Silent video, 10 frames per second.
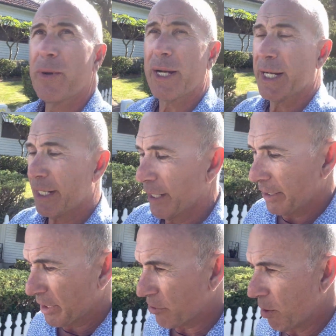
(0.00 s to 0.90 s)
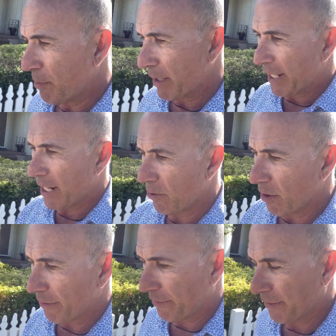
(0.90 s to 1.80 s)
I just dropped my car
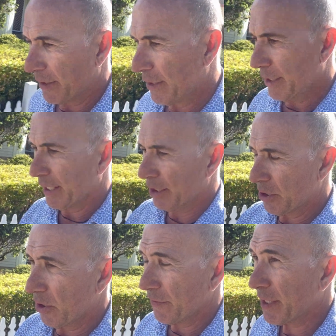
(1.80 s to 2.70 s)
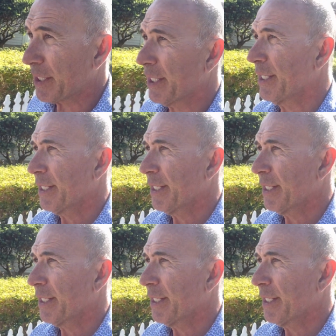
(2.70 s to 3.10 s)
off to get serviced.